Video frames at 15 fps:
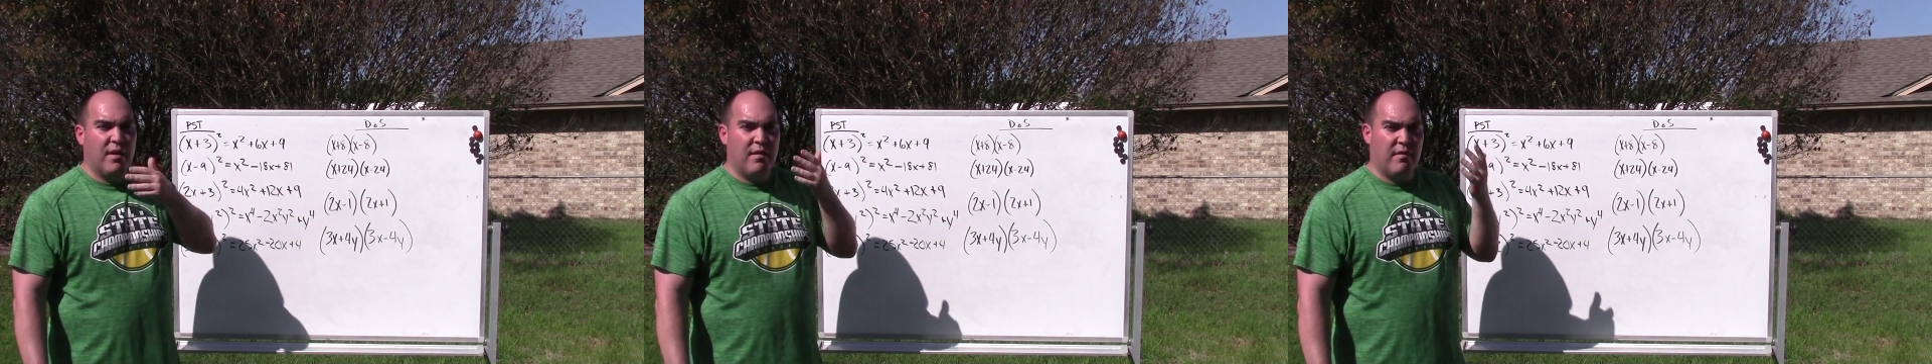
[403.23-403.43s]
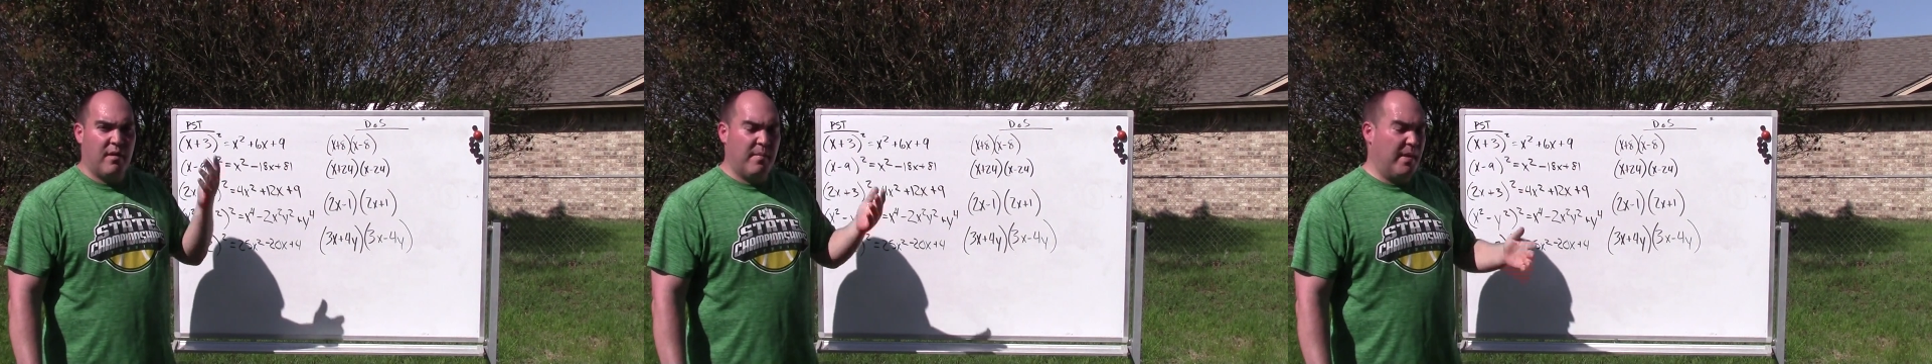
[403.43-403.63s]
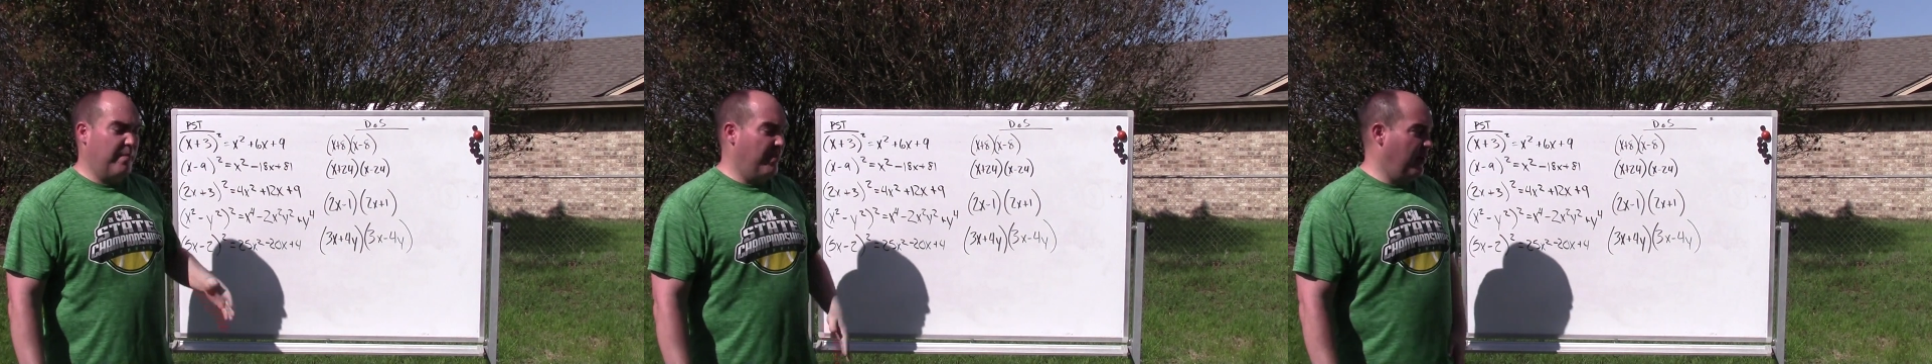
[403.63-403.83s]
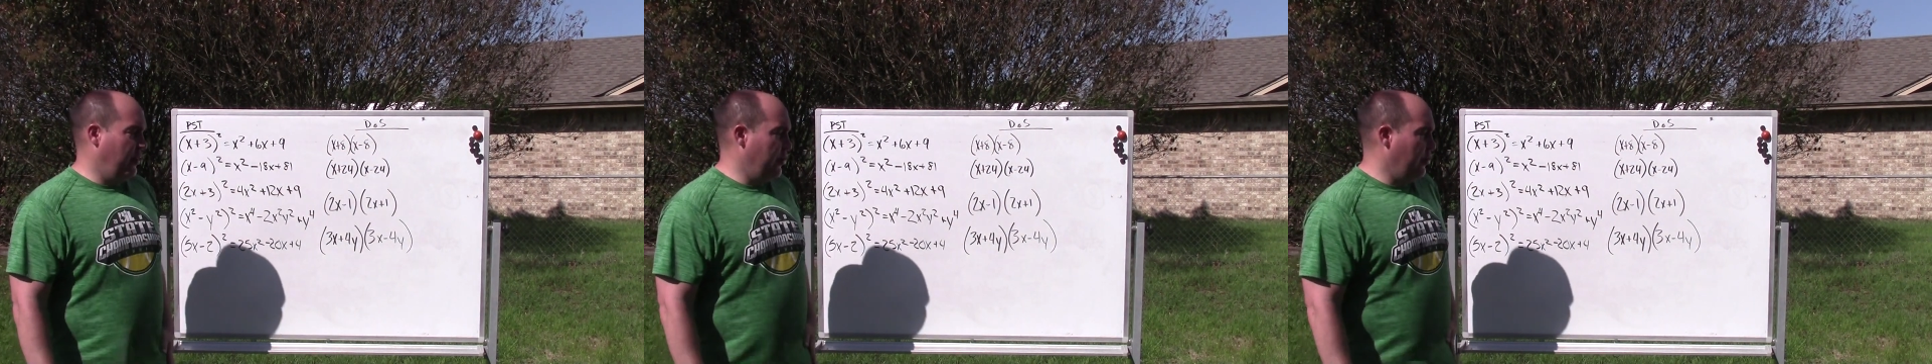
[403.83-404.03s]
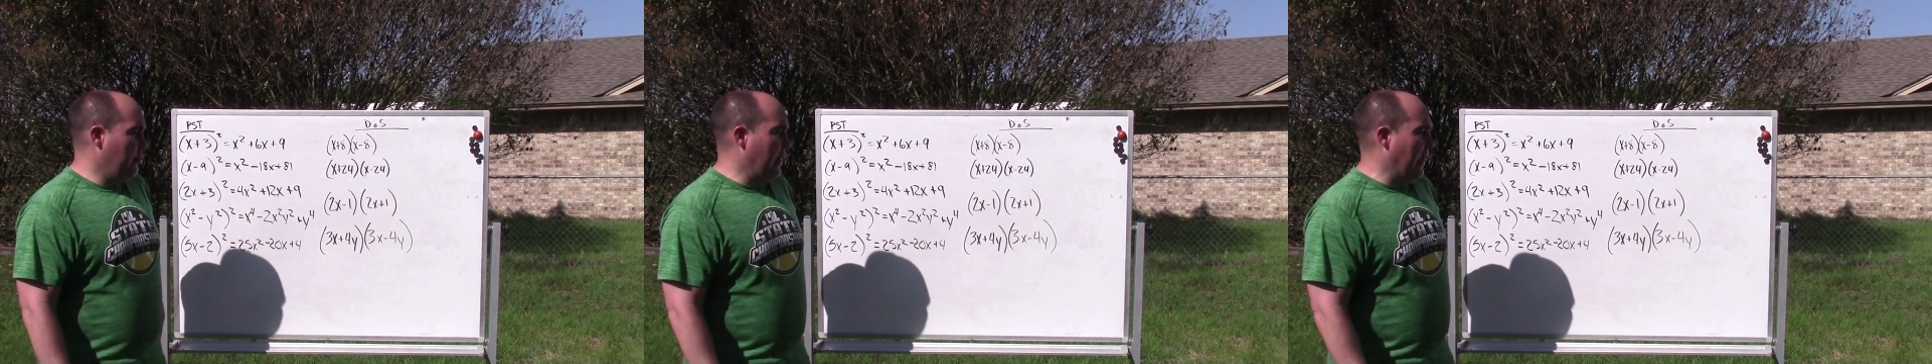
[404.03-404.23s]
Remember,
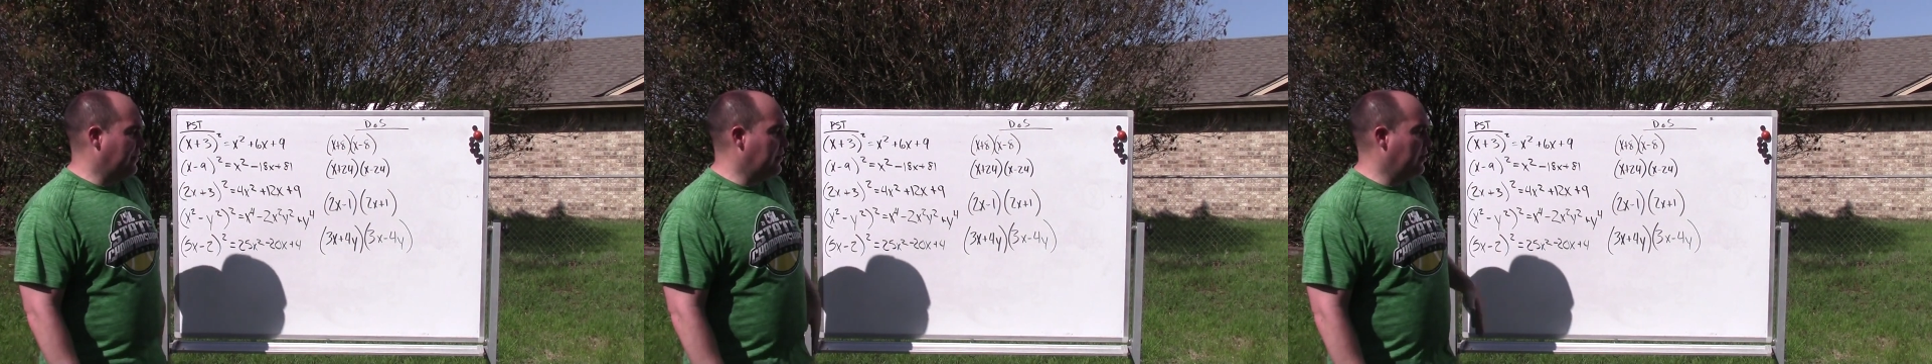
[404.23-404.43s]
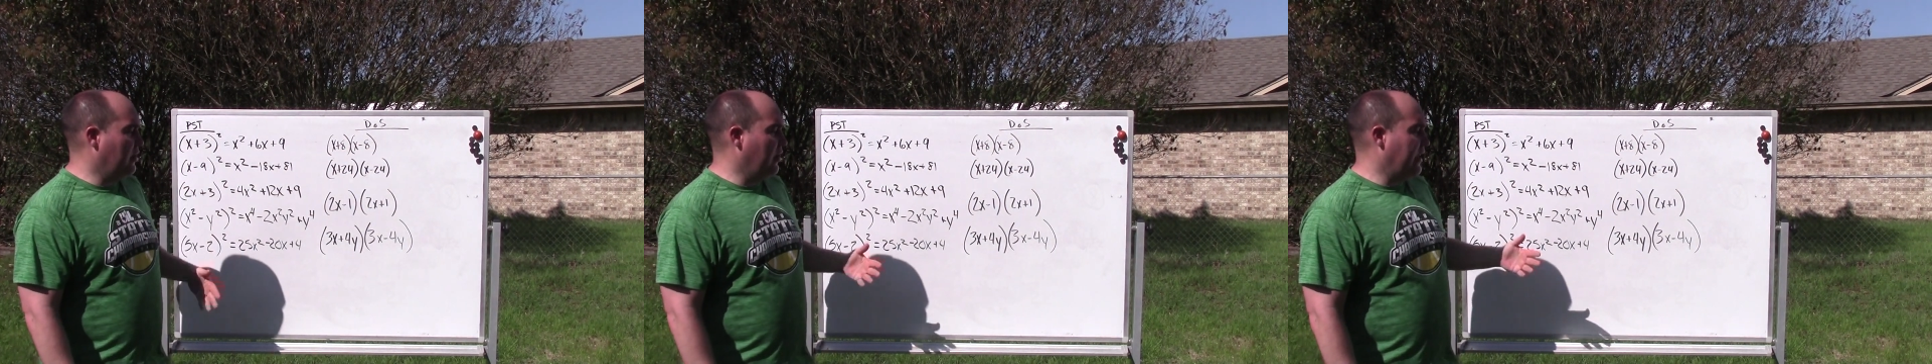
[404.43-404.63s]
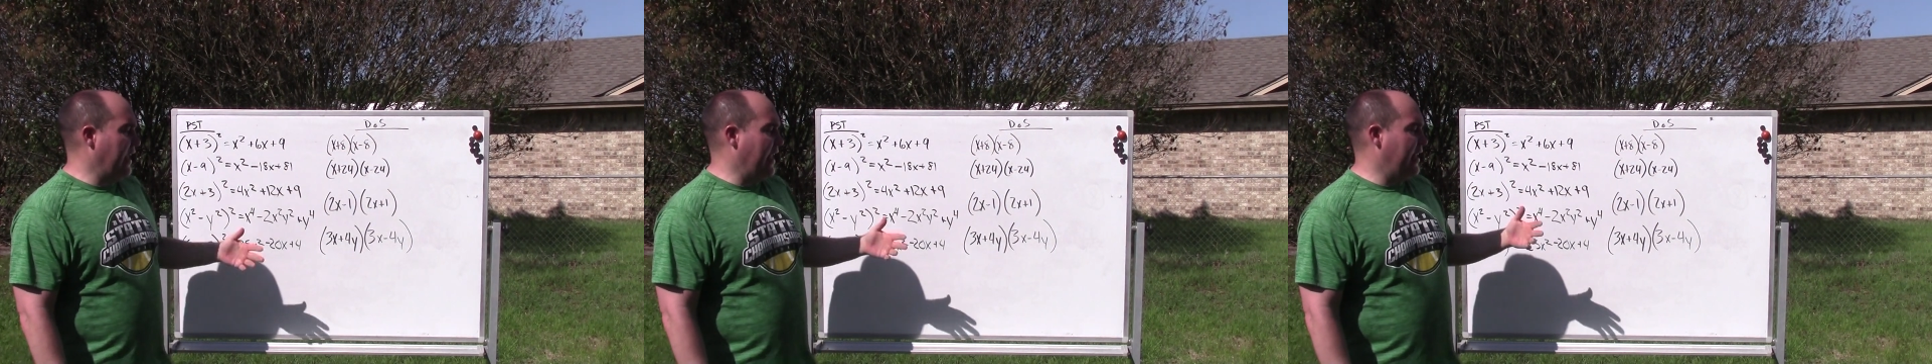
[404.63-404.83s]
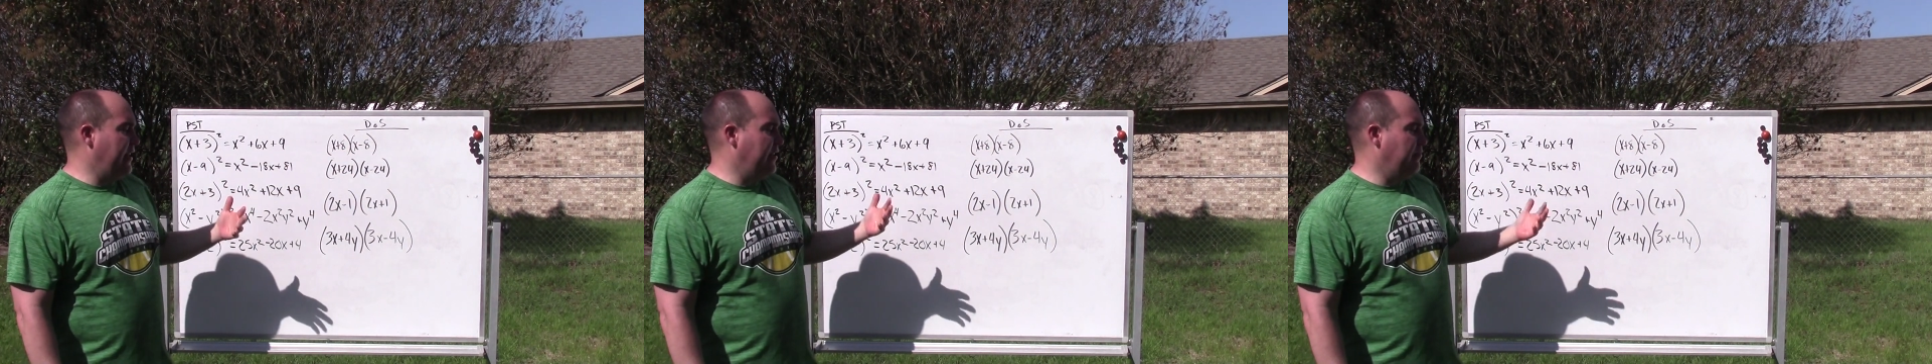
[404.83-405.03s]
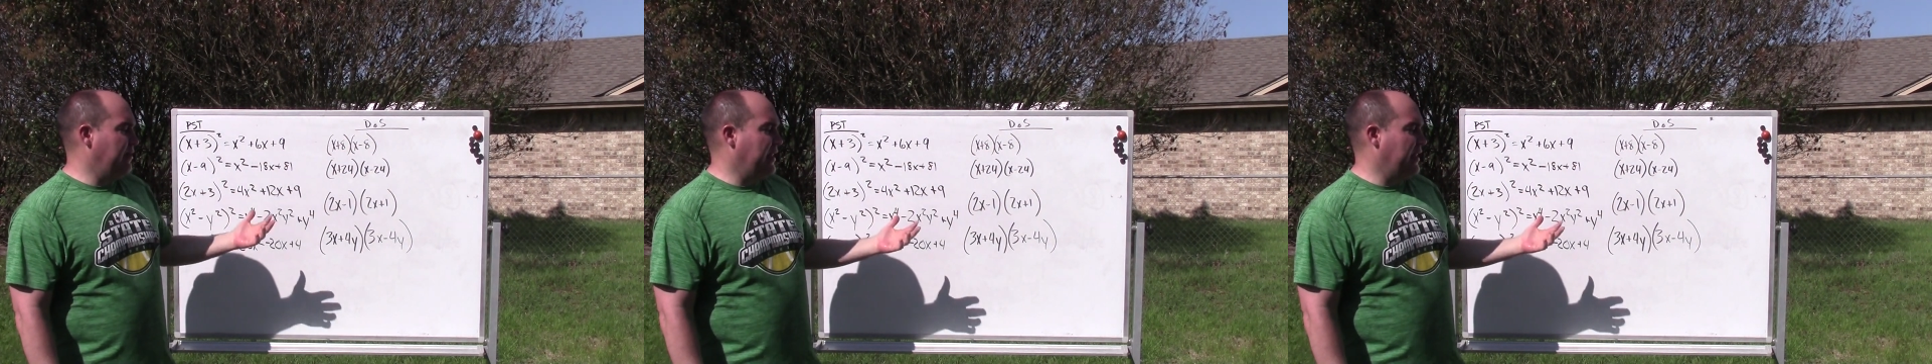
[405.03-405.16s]
you have to look at it and